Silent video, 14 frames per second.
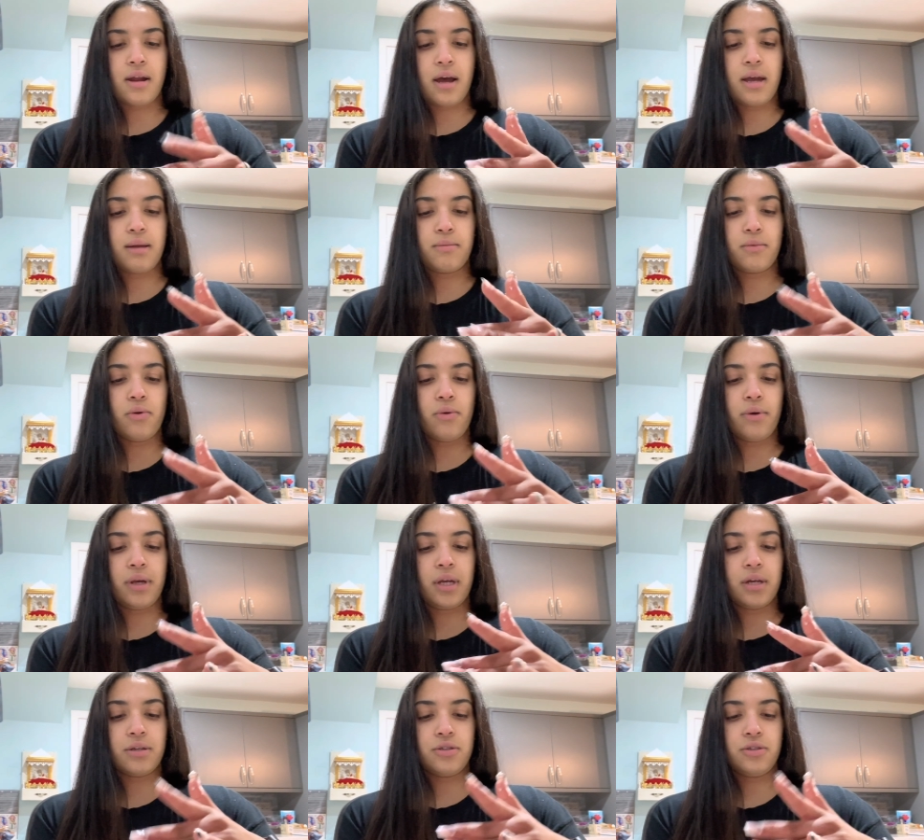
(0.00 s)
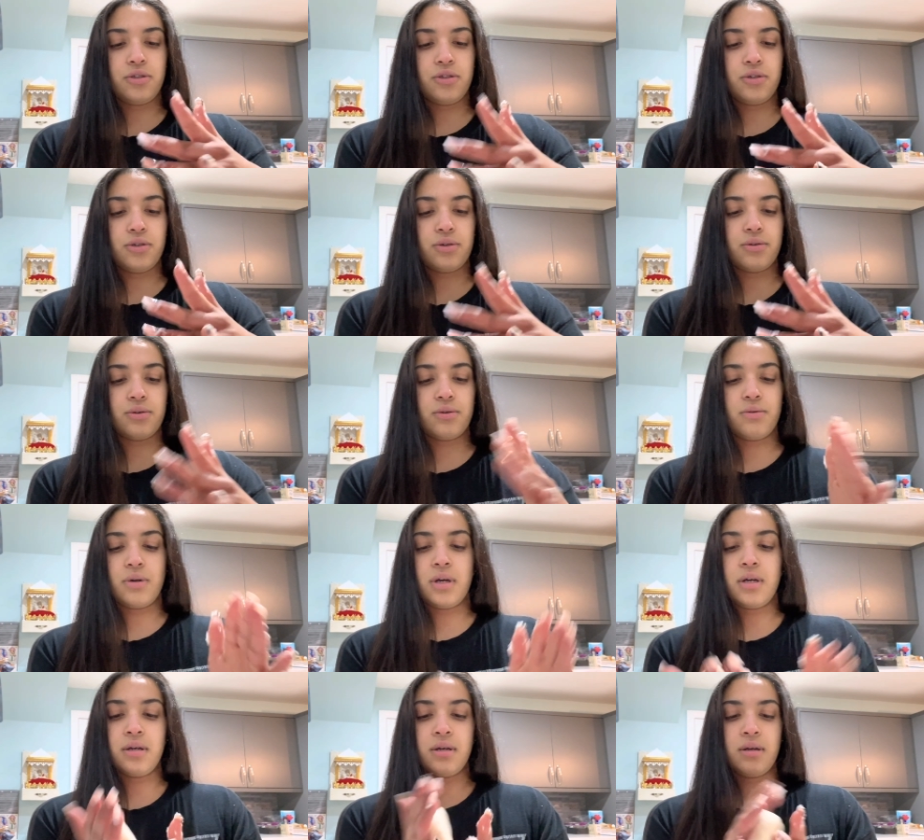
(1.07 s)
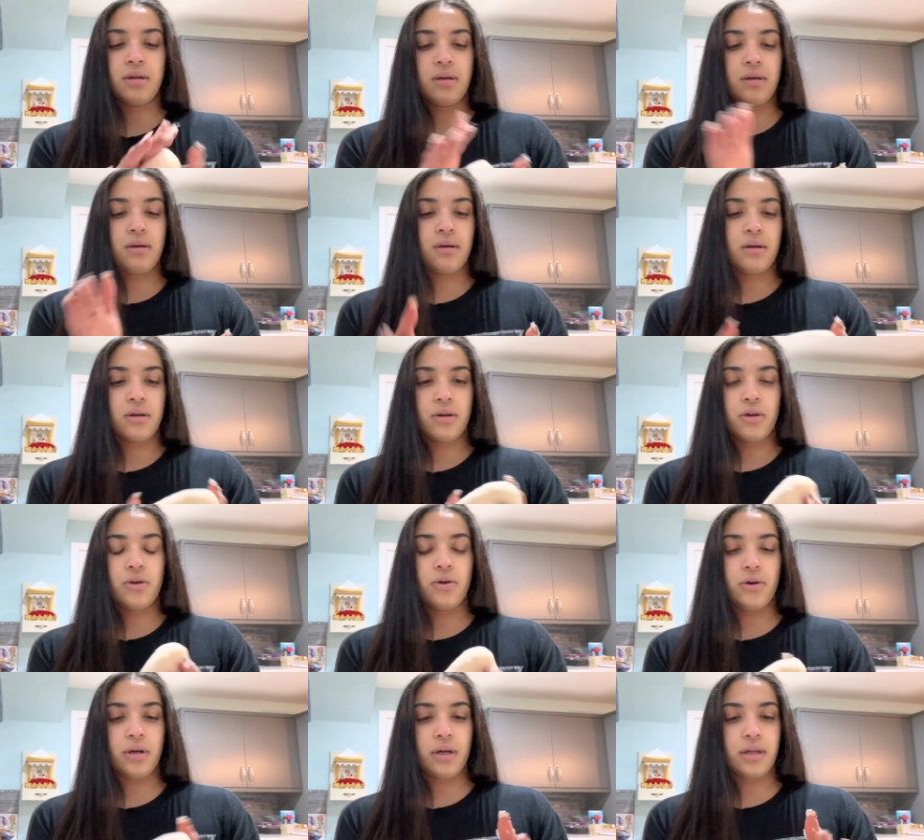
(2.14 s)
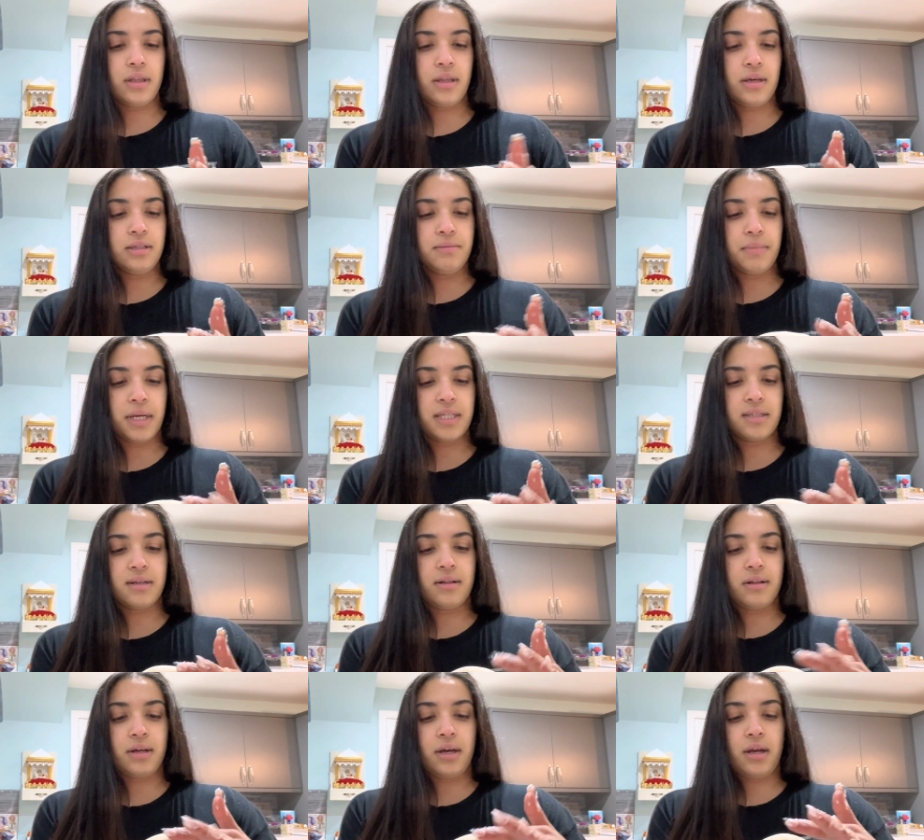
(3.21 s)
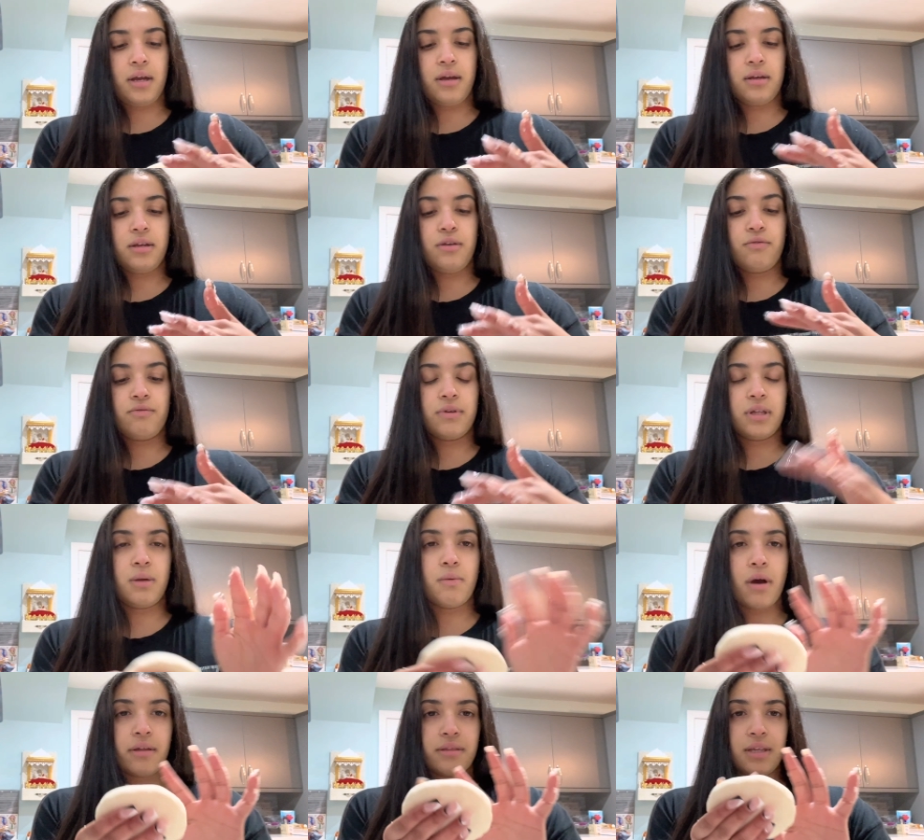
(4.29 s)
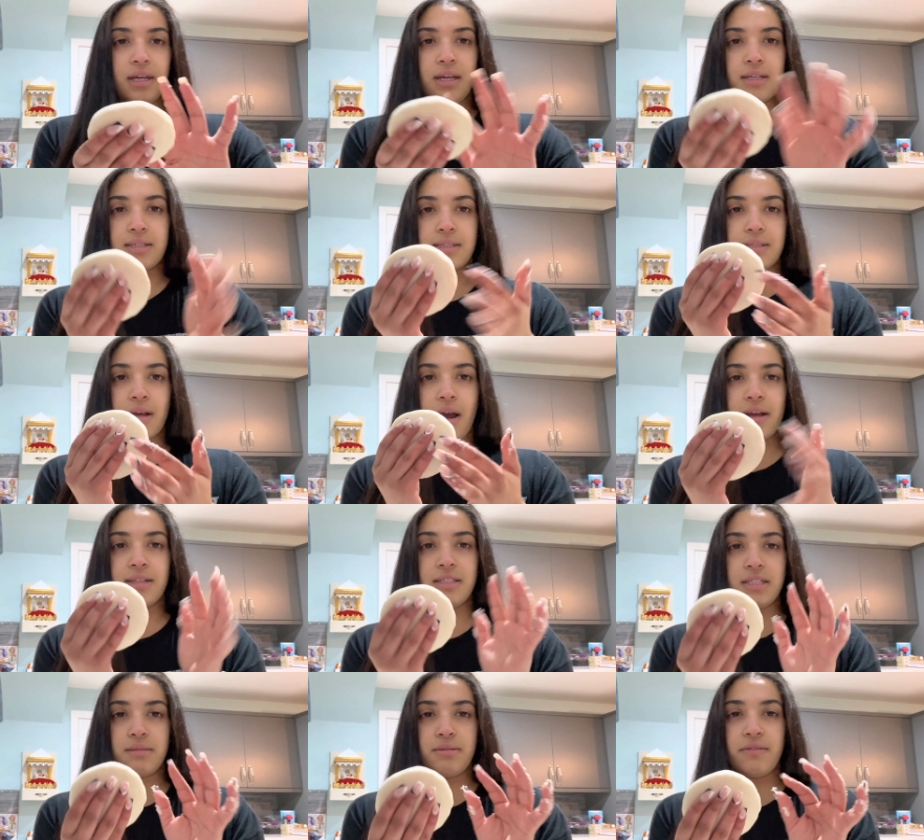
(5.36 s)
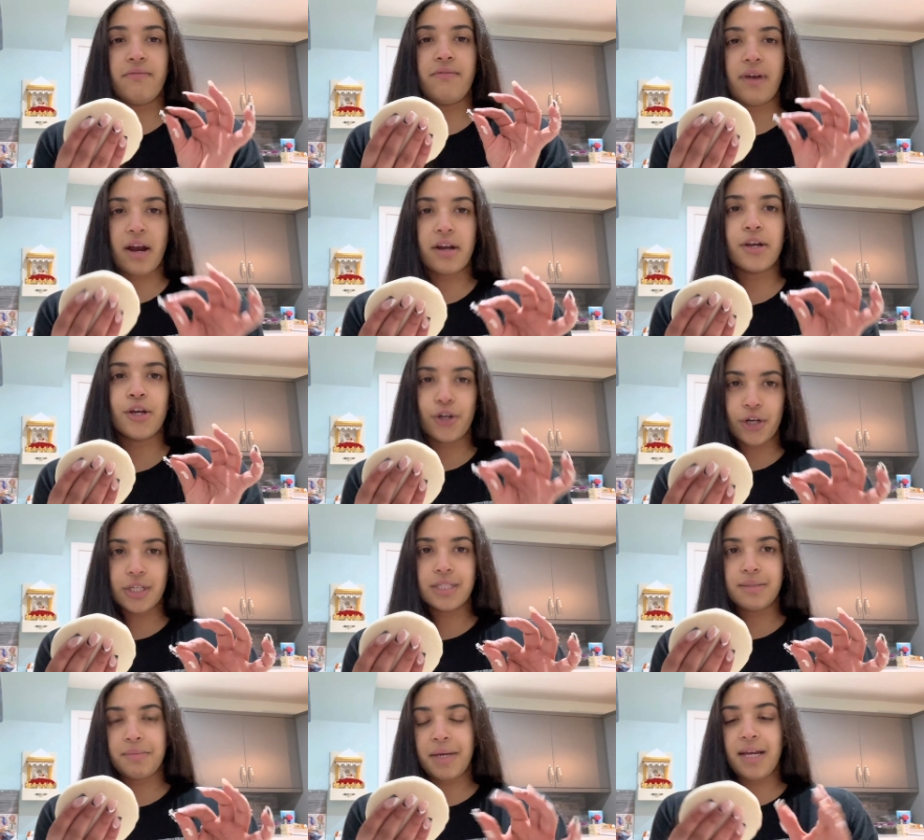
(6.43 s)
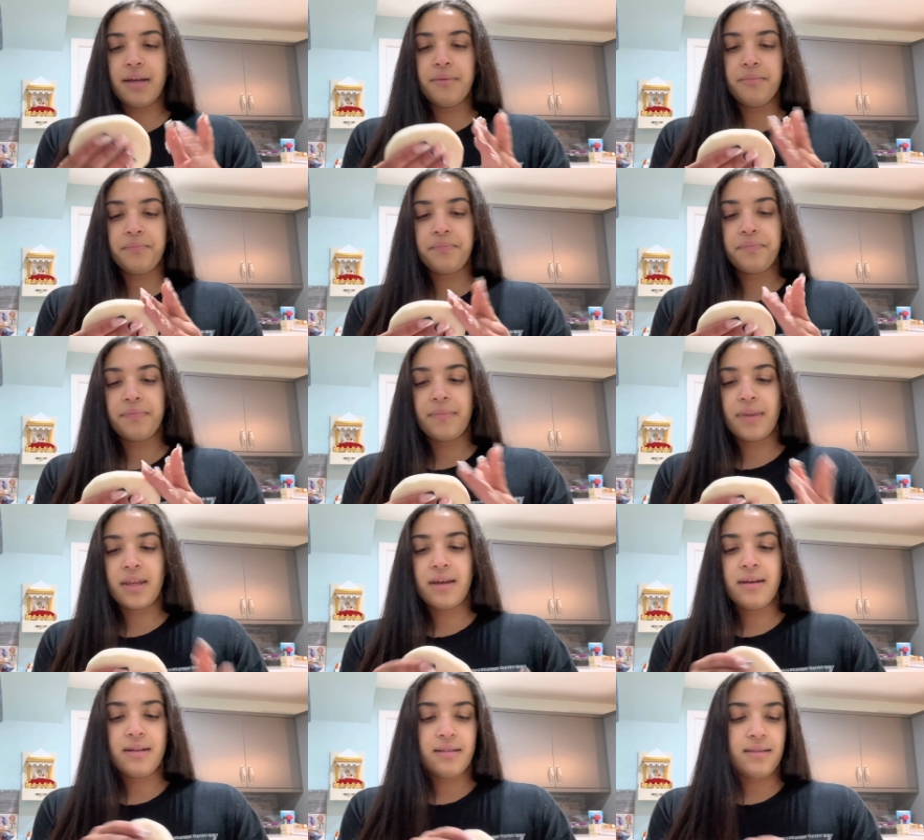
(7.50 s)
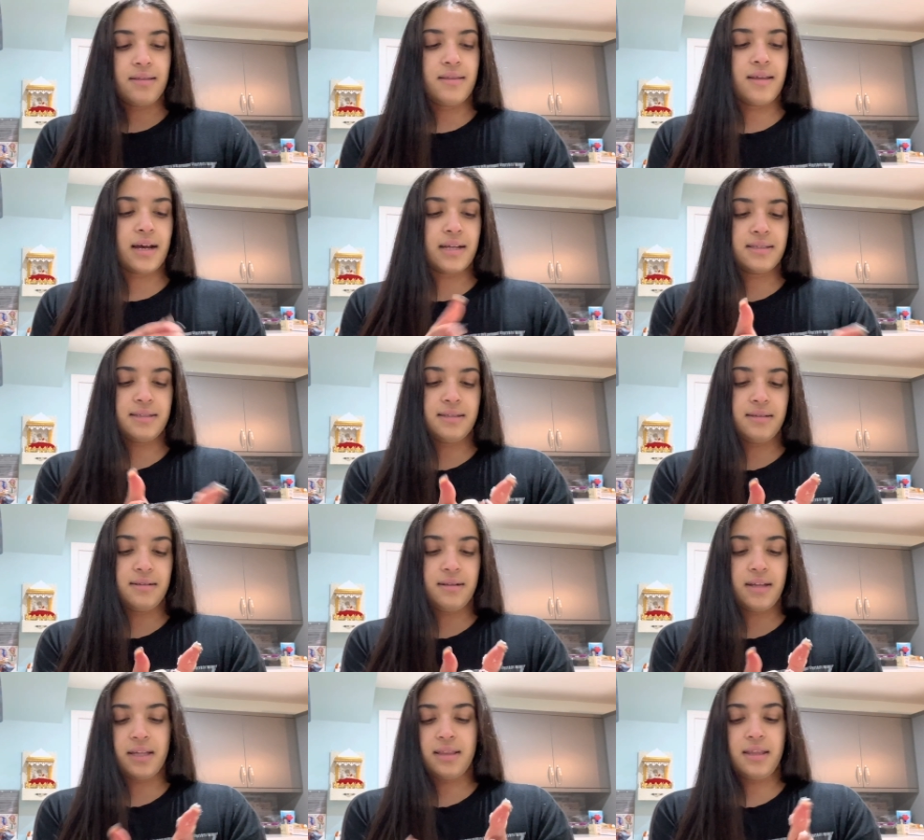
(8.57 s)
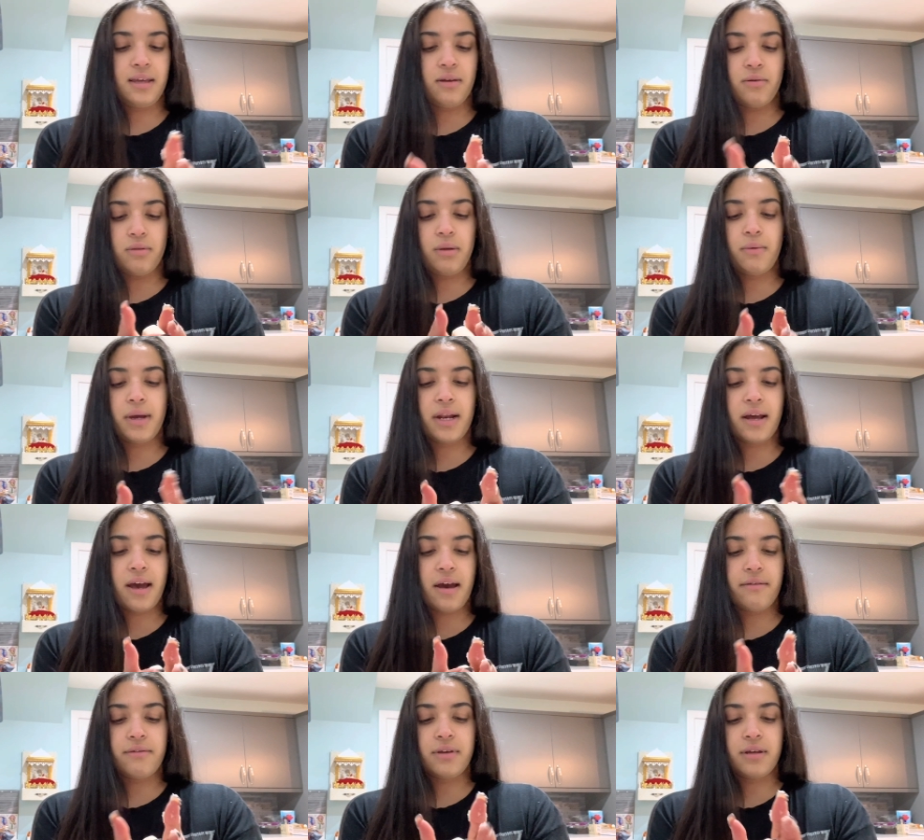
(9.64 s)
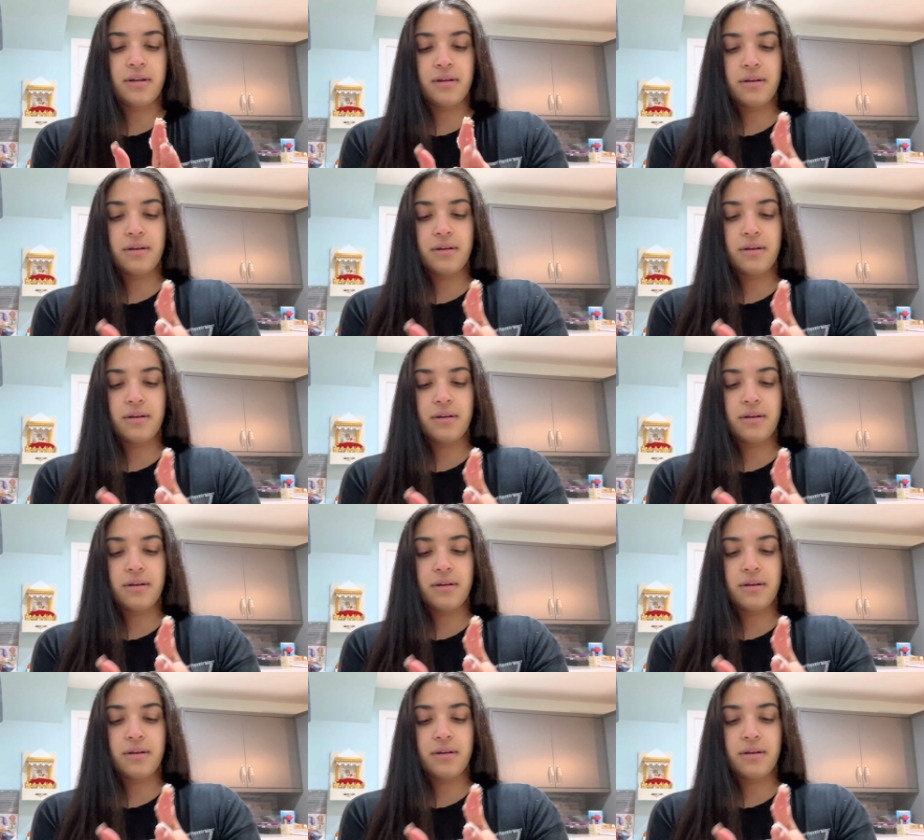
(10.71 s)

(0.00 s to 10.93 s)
I'm going to cook this. Basically, you really want the sides to be very crispy. That's like the only way to have it.